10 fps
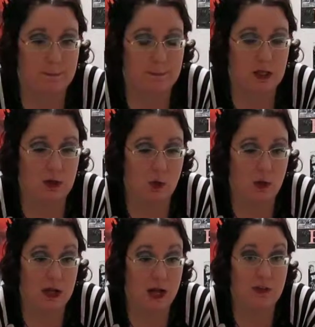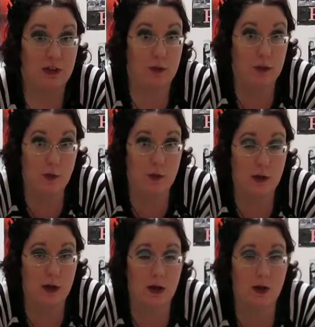and having to live with
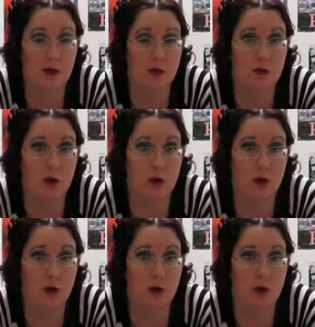that, having to